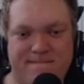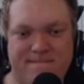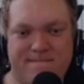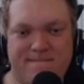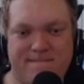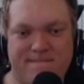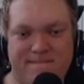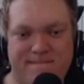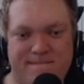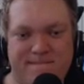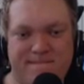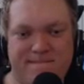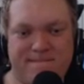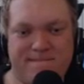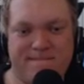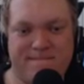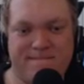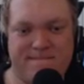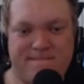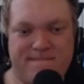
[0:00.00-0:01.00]

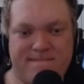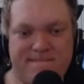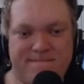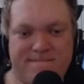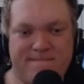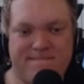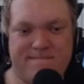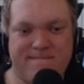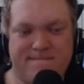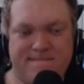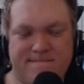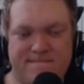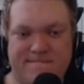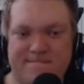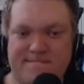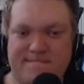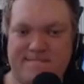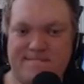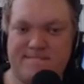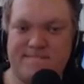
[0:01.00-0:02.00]

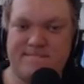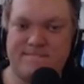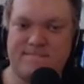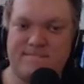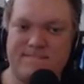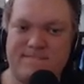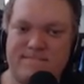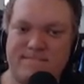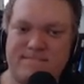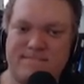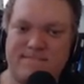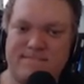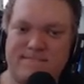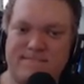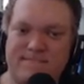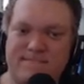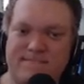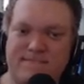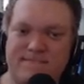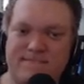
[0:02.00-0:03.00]

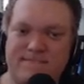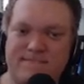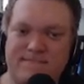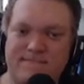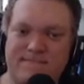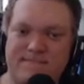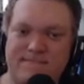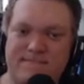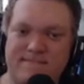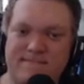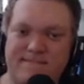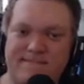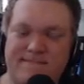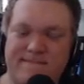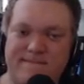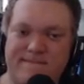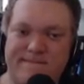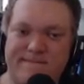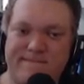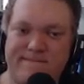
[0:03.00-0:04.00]

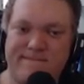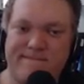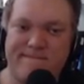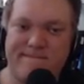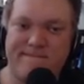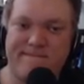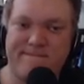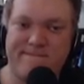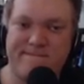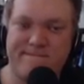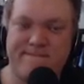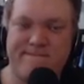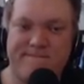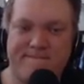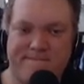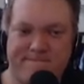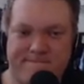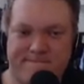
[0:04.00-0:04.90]
(silent)